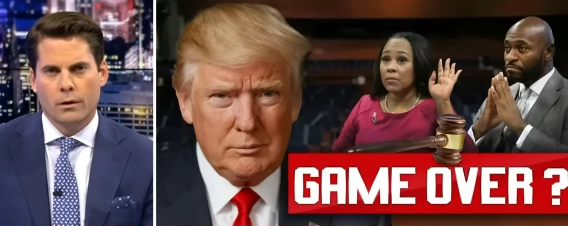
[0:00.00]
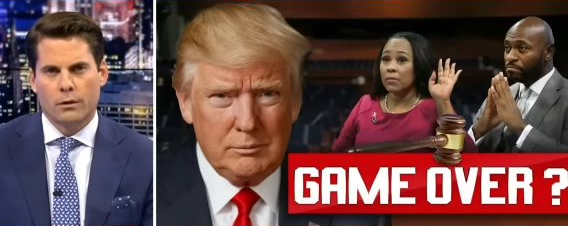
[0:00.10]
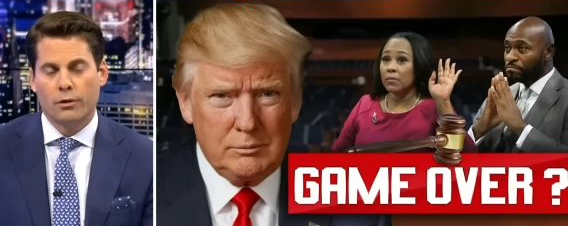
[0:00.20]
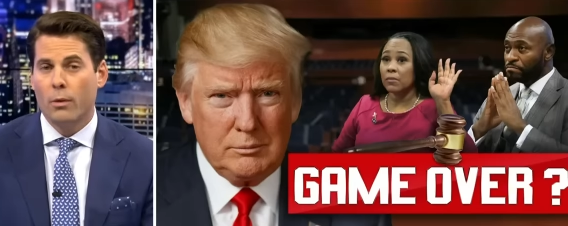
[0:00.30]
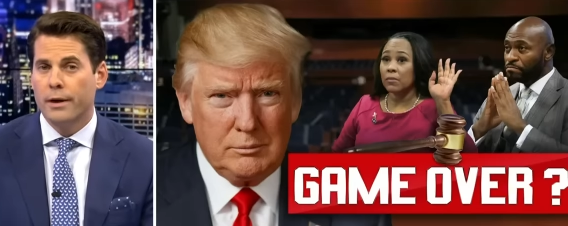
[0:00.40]

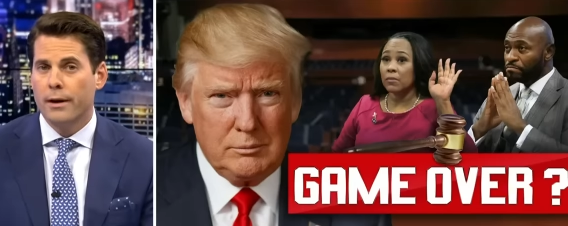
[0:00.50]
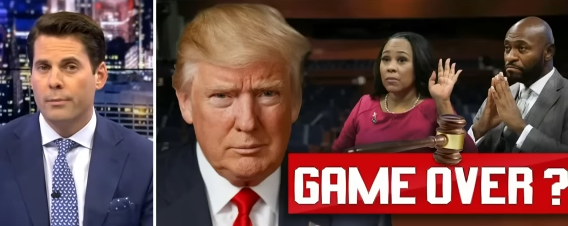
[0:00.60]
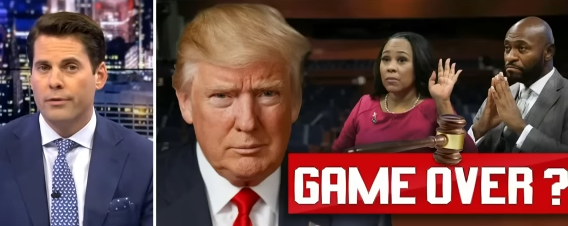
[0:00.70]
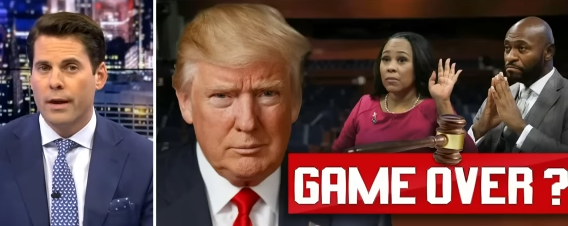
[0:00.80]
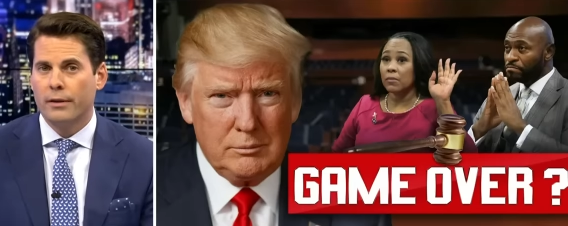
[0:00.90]
Speaker 1: So what
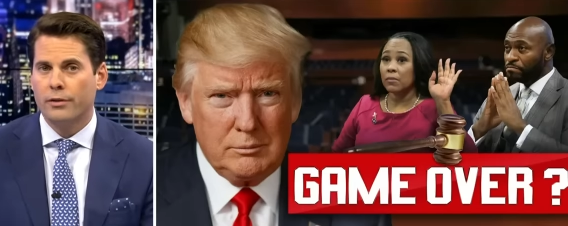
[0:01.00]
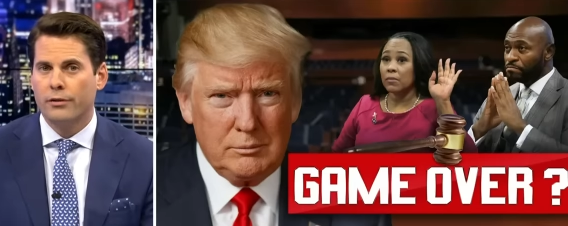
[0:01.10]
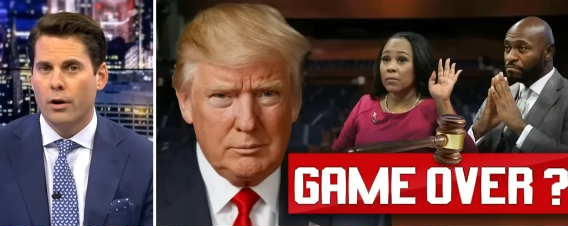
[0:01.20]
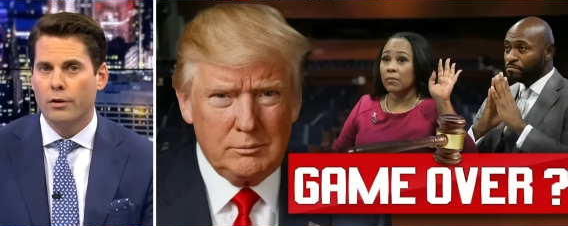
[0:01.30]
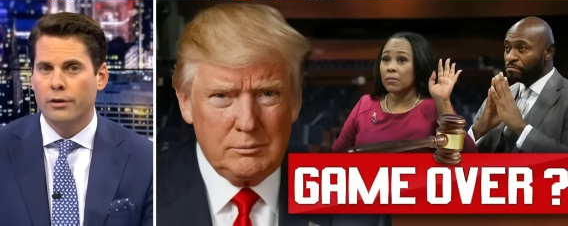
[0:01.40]
comes next?
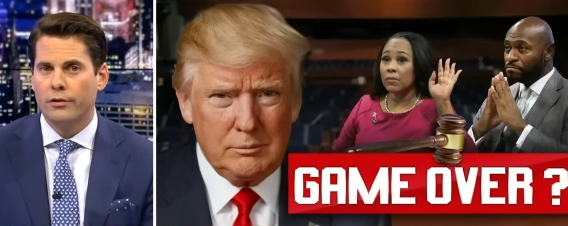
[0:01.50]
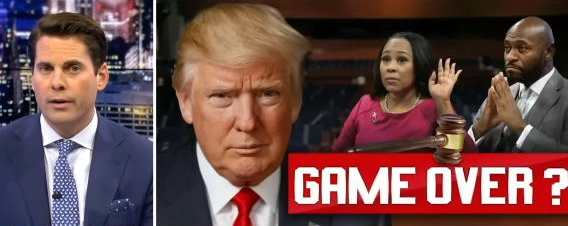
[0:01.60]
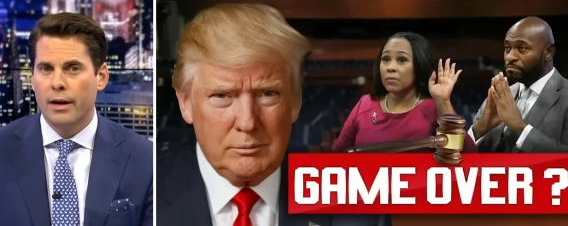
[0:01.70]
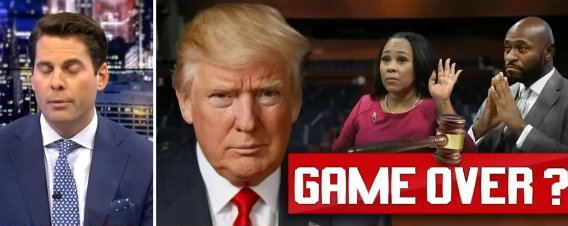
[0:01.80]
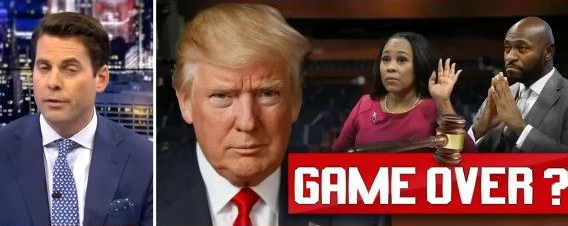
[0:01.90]
It's hard to
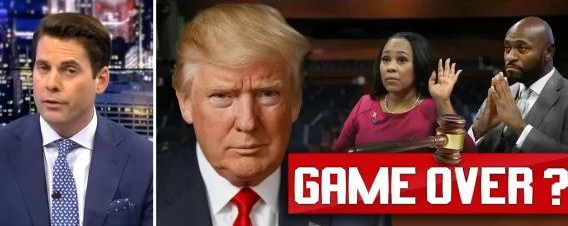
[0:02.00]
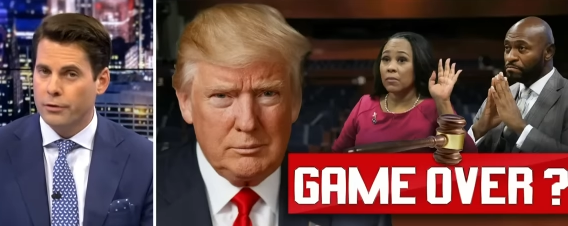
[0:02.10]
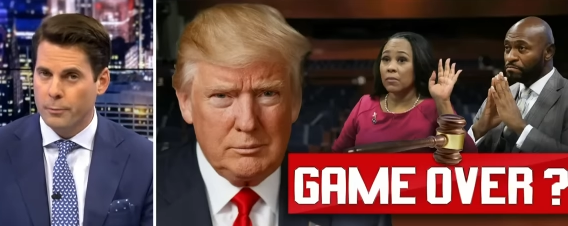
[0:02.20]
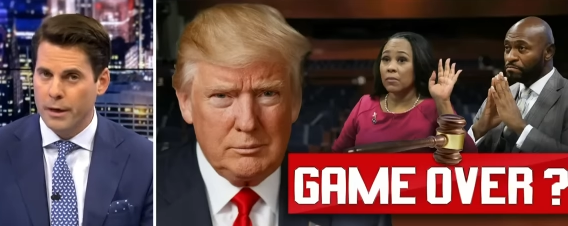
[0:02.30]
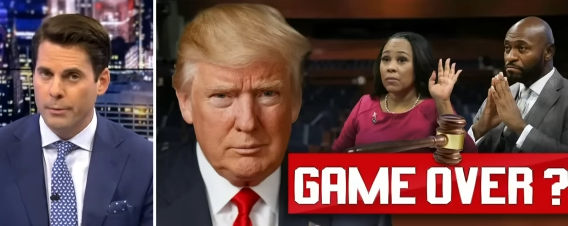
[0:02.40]
say, but these are
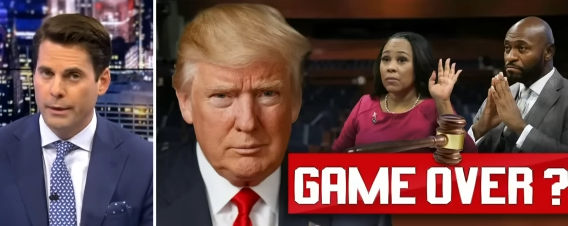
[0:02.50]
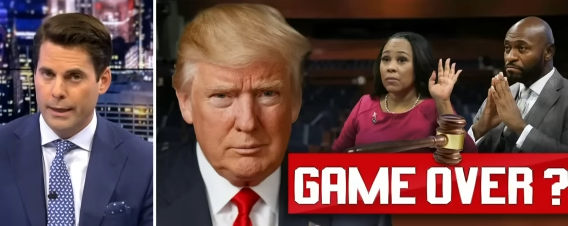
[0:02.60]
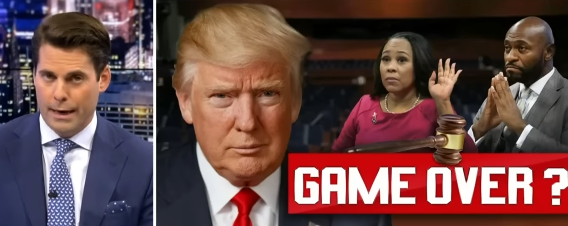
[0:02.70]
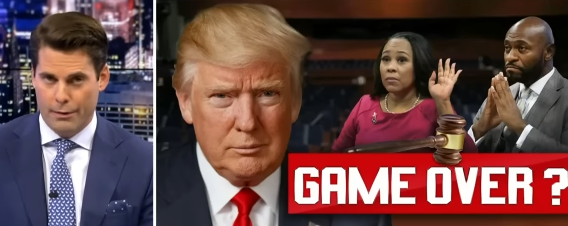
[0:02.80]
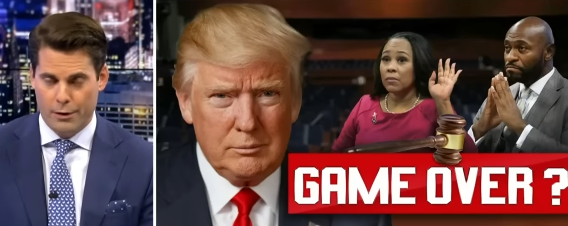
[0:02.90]
the people,
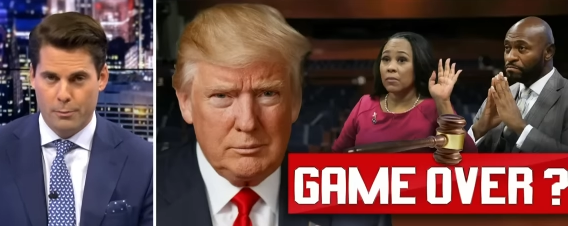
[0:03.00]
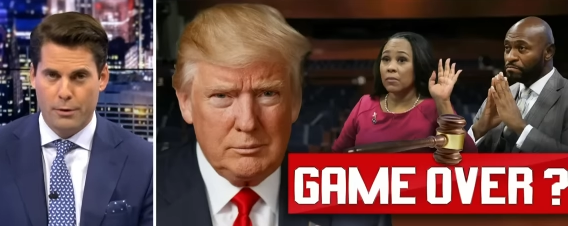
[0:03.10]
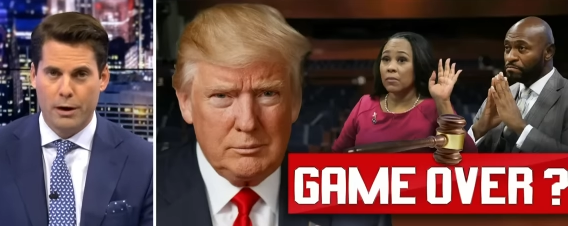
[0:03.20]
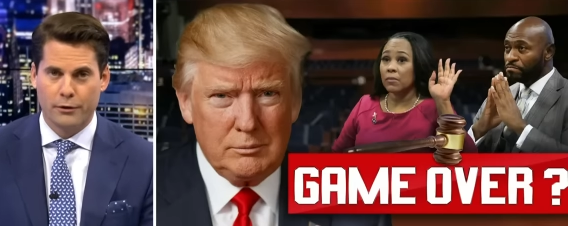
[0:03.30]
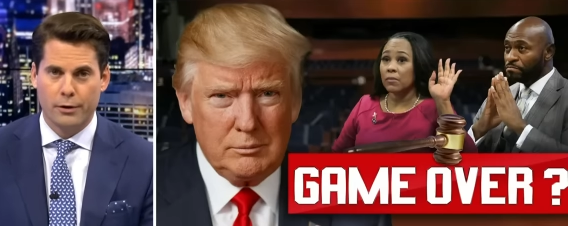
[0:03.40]
again, that are
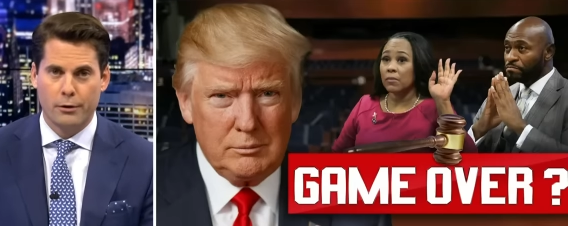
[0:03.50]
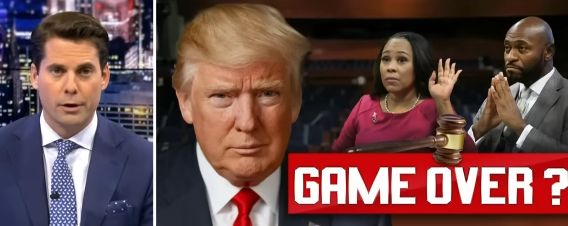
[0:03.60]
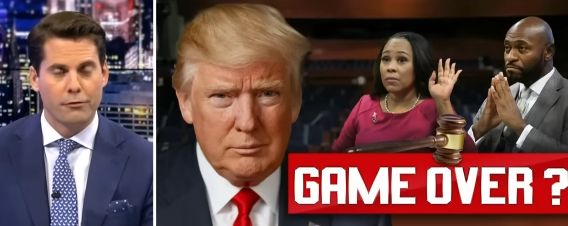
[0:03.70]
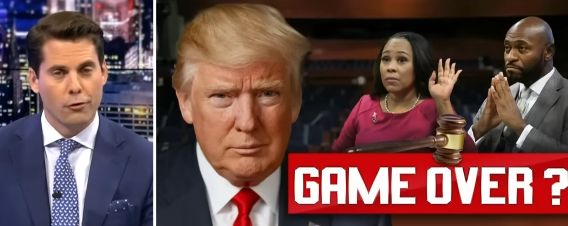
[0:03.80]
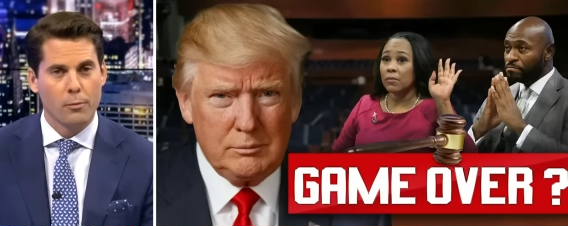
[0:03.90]

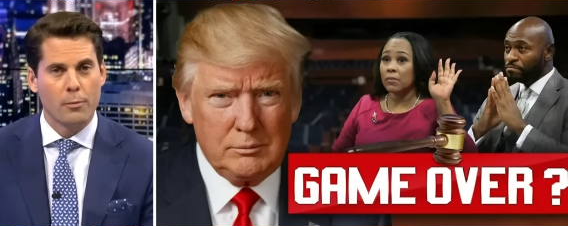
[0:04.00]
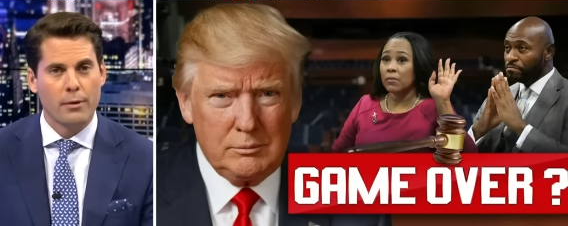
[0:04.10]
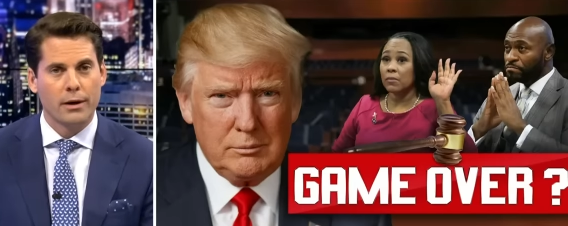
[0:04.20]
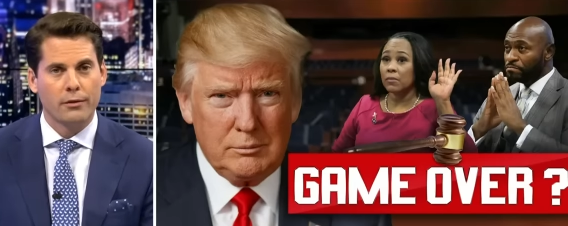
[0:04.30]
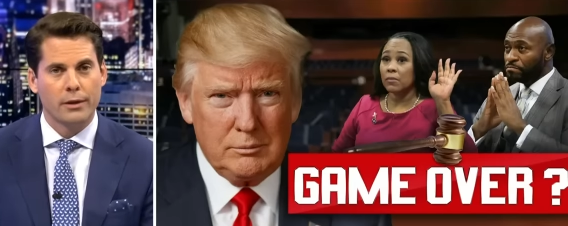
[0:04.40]
prosecuting a former
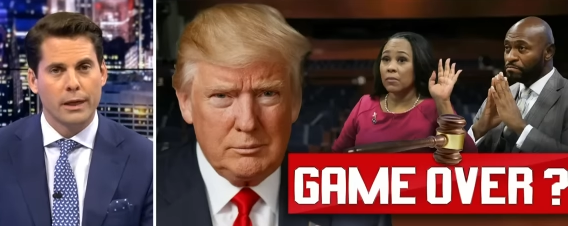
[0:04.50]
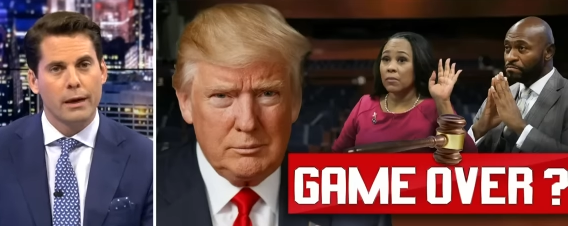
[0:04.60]
president.